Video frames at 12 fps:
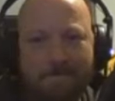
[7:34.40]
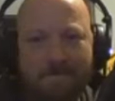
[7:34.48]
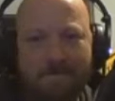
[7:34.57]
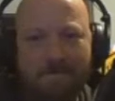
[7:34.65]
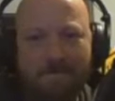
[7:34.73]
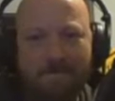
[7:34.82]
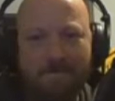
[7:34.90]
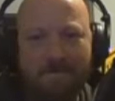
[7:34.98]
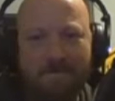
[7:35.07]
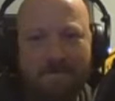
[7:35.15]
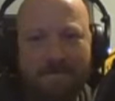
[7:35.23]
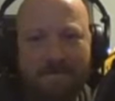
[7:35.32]

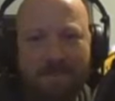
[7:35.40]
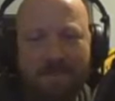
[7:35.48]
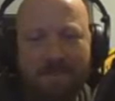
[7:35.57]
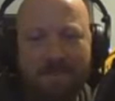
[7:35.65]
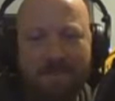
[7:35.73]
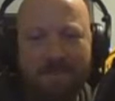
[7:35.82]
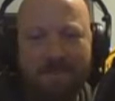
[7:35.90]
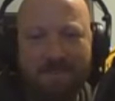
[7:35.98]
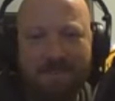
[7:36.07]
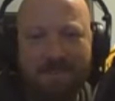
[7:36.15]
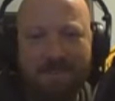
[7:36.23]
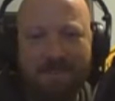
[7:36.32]

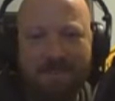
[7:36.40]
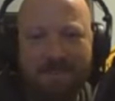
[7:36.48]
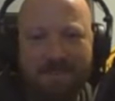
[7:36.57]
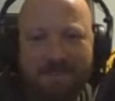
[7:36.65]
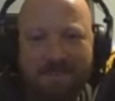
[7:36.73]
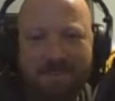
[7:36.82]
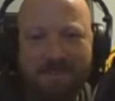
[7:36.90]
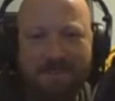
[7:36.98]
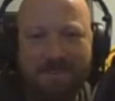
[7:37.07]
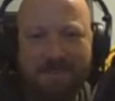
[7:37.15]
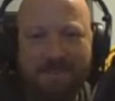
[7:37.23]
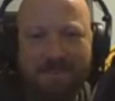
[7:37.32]

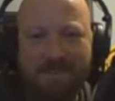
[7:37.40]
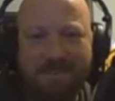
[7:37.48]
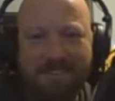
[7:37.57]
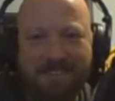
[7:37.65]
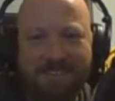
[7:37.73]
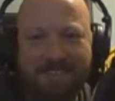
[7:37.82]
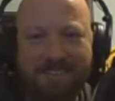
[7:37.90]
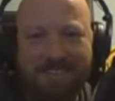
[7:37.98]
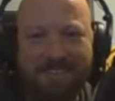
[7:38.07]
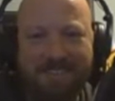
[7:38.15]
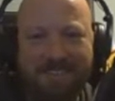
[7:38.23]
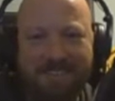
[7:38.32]

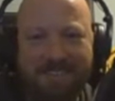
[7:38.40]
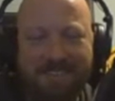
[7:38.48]
No words are spoken by the person on screen.